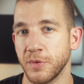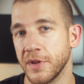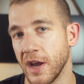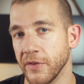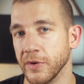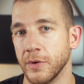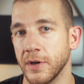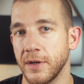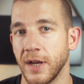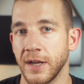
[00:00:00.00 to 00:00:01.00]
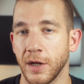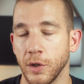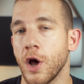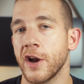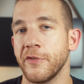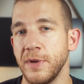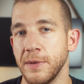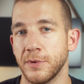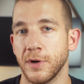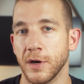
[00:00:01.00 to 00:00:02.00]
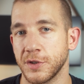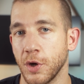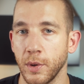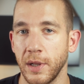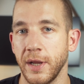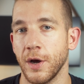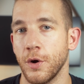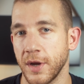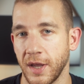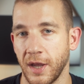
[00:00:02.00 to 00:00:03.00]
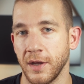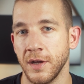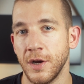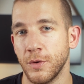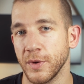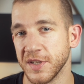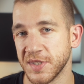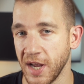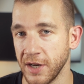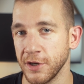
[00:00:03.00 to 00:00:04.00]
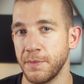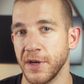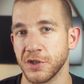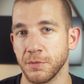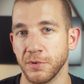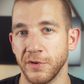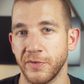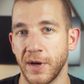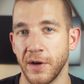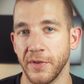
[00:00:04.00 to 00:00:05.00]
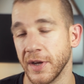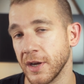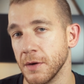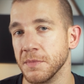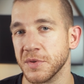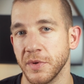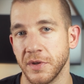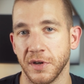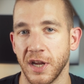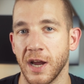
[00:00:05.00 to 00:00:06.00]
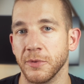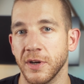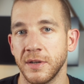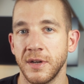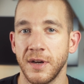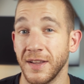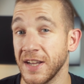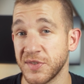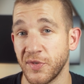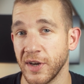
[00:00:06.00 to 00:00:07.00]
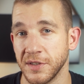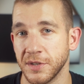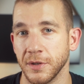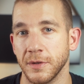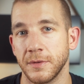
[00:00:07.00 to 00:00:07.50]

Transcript: with everyone, and a lot of people are totally okay with the standard picture profile that comes with your camera, and that's fine too.